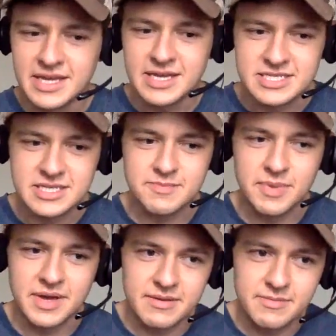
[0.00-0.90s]

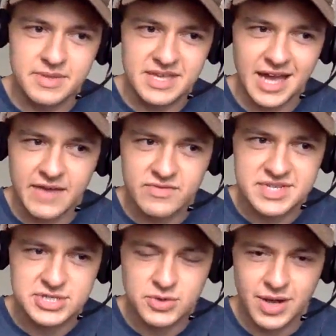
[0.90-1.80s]
but the
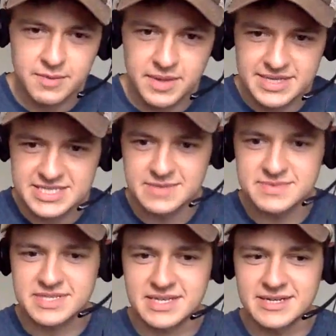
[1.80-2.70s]
conversation around money seems
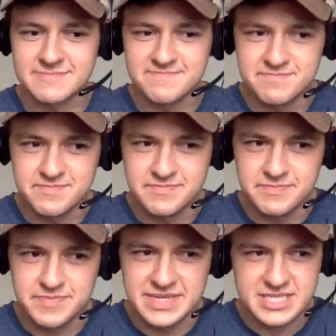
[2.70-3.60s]
to
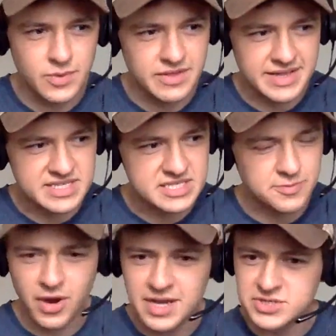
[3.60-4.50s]
be somewhat like
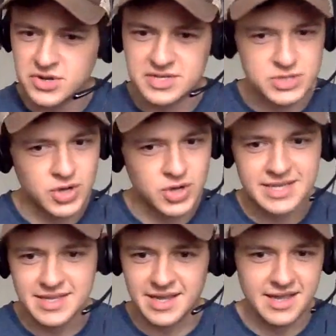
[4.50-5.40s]
suppressed or constricted,
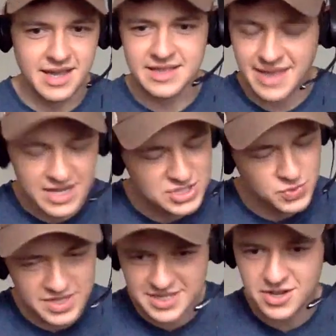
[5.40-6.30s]
and I just
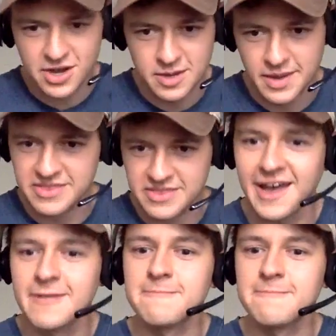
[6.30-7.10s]
wanted to talk about that.